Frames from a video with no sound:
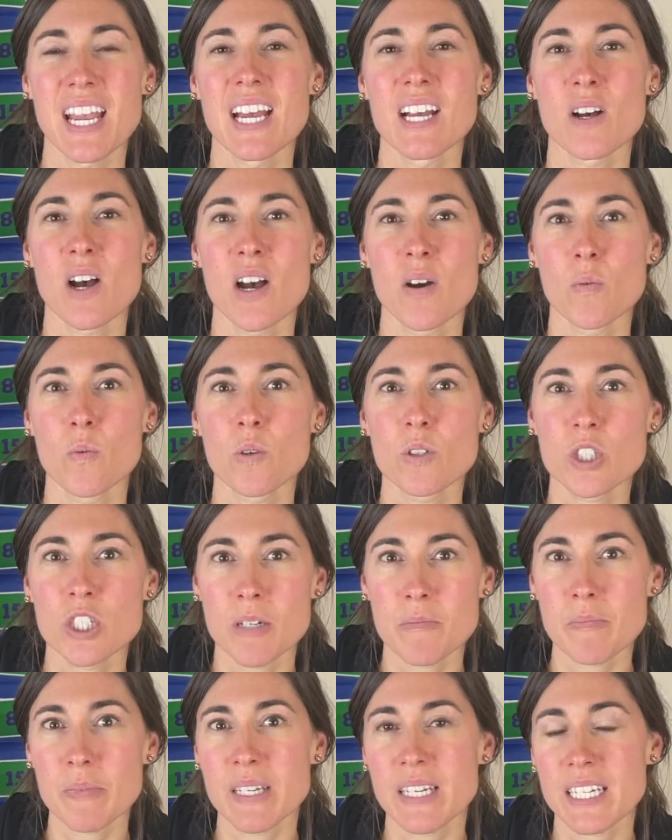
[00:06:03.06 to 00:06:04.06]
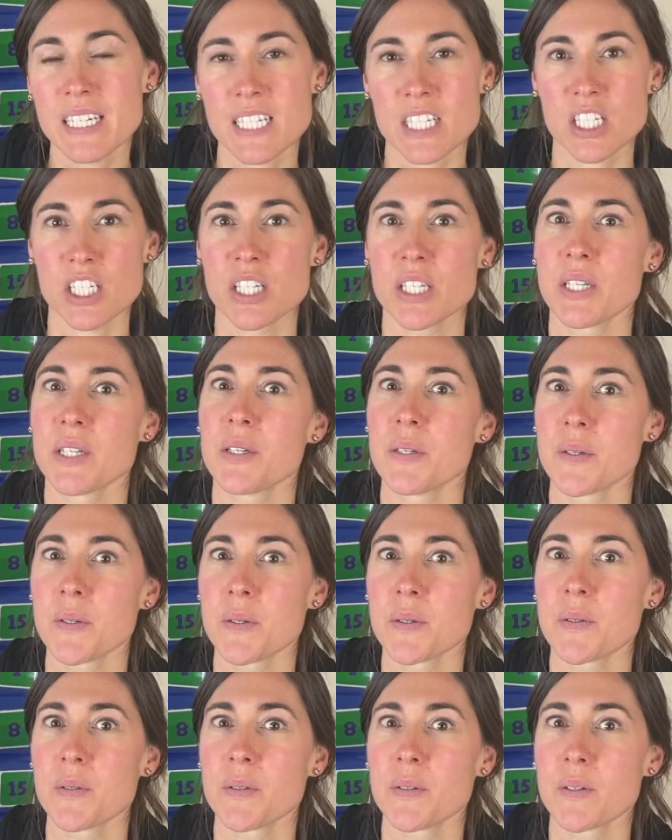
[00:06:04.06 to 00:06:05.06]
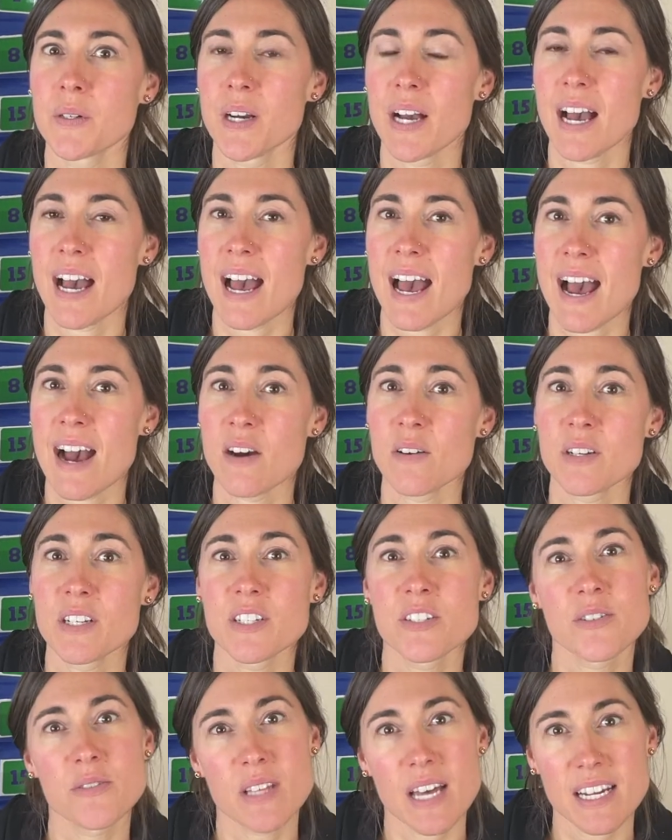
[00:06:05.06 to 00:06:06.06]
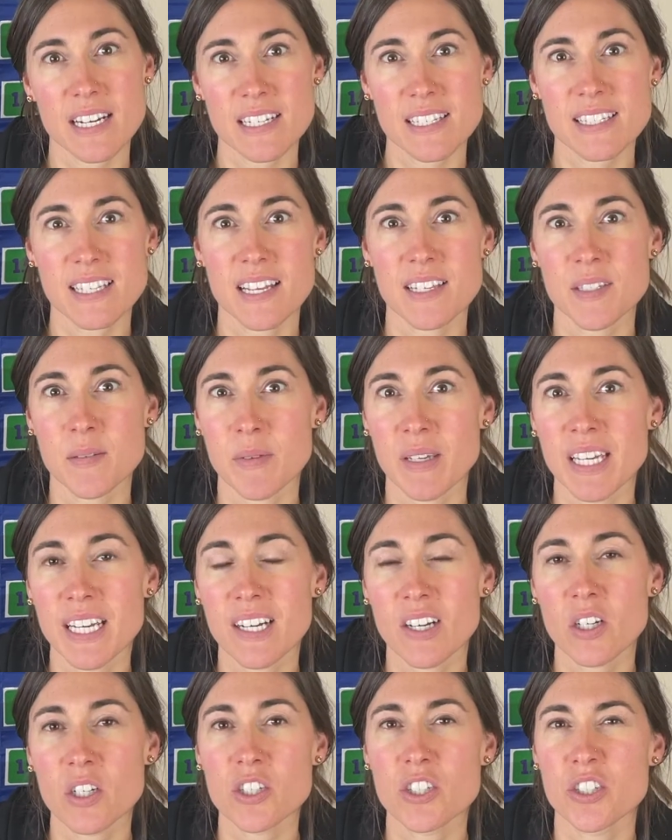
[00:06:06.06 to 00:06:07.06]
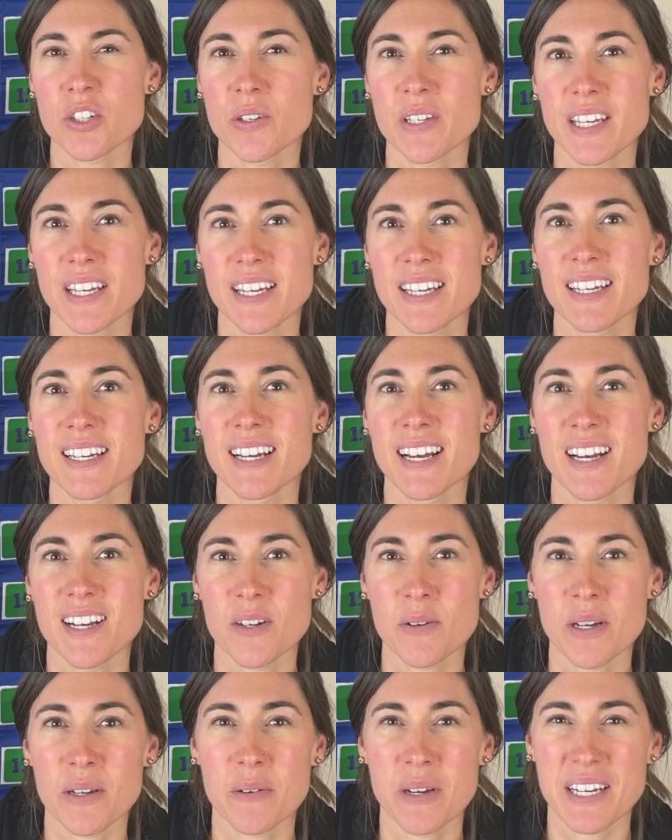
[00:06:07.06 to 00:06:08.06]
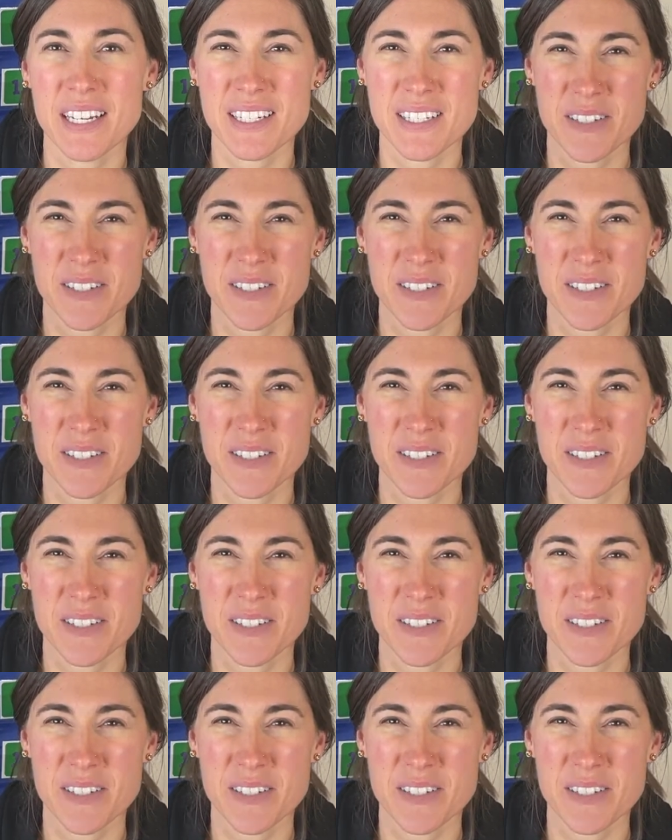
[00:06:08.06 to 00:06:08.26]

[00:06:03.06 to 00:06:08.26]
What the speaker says: we'll jump into how to do that assessment here. I'll show you a quick way to do